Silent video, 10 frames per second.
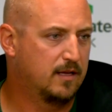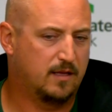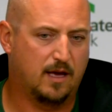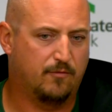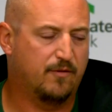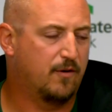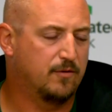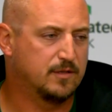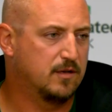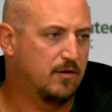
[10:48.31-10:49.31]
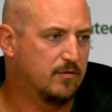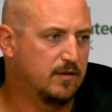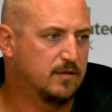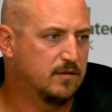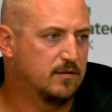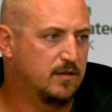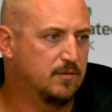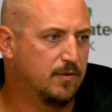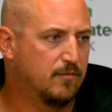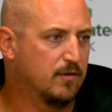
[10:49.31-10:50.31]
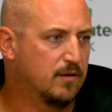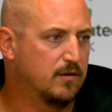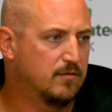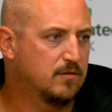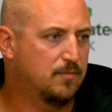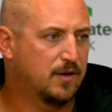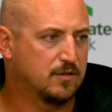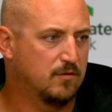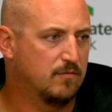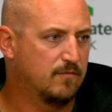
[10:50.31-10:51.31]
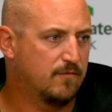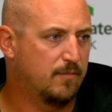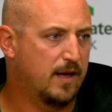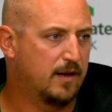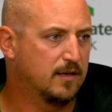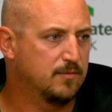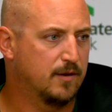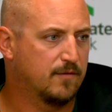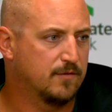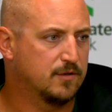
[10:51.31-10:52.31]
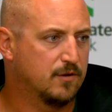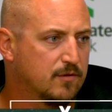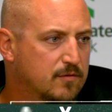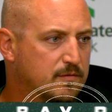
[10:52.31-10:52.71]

yeah, we've always known he's been really special from that aspect for sure.